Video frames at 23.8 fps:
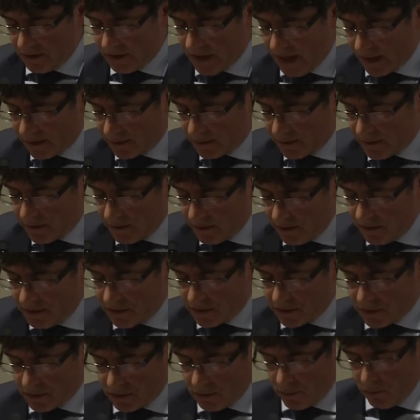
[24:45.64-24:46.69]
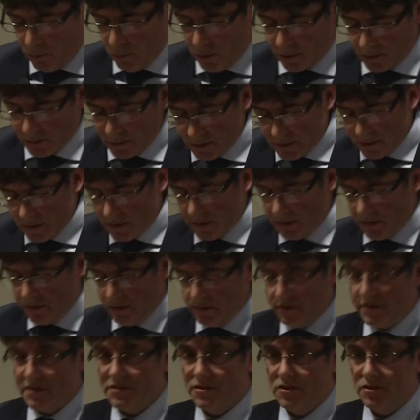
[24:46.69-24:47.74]
That is what
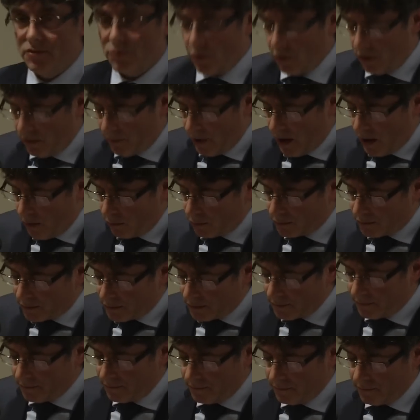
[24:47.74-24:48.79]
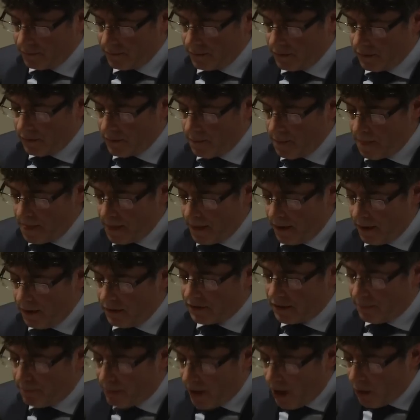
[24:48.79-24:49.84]
this is all about.
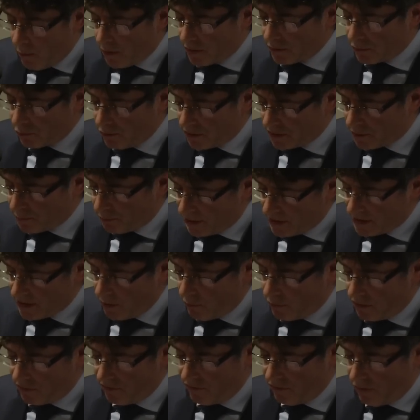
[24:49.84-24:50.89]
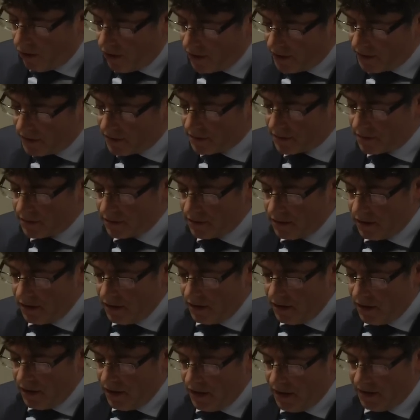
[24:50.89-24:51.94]
The power to express our voice
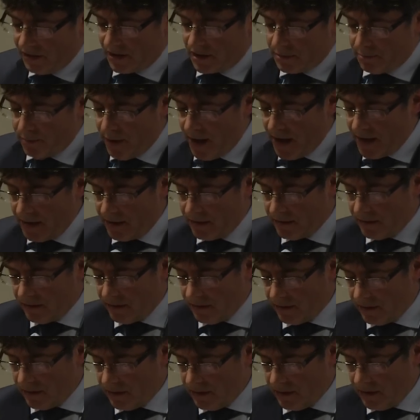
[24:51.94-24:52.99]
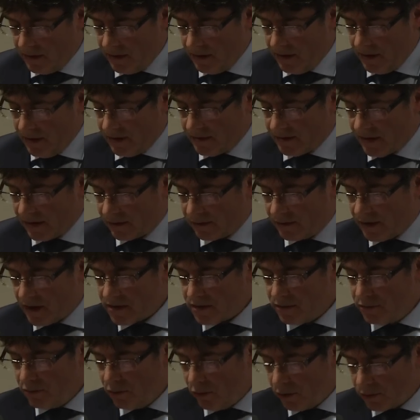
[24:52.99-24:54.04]
in a Spain that
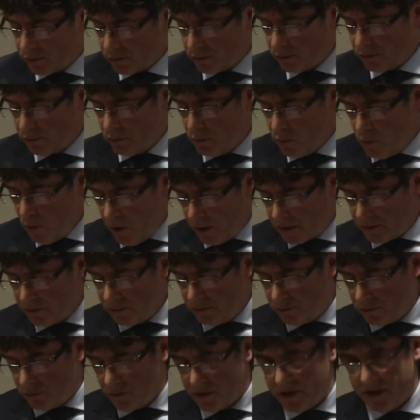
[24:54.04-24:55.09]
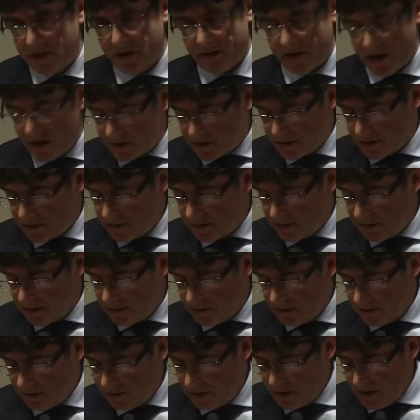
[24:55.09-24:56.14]
does not want to hear us.
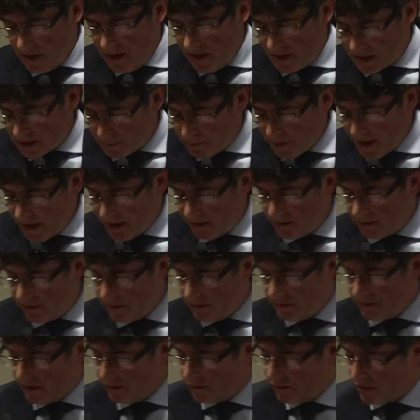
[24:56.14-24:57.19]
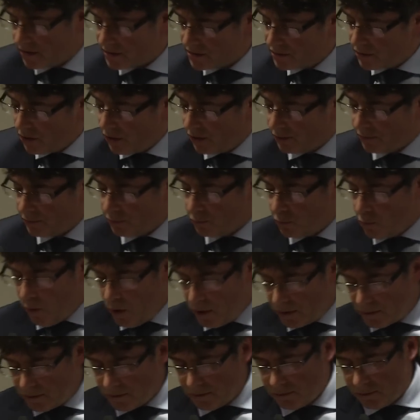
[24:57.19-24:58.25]
A Spain that does not
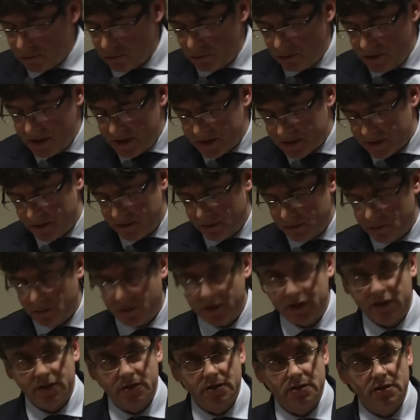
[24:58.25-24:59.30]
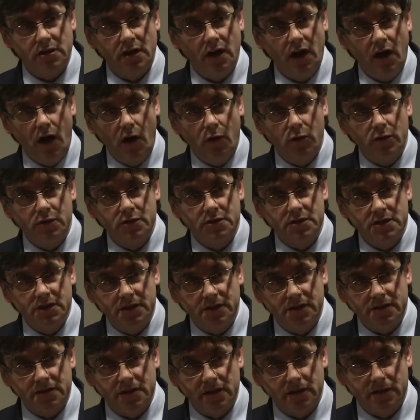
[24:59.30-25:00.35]
want to listen to its own
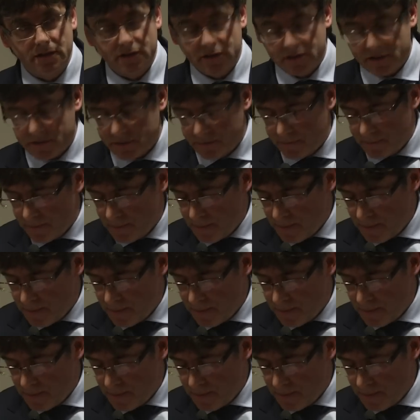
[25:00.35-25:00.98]
citizens.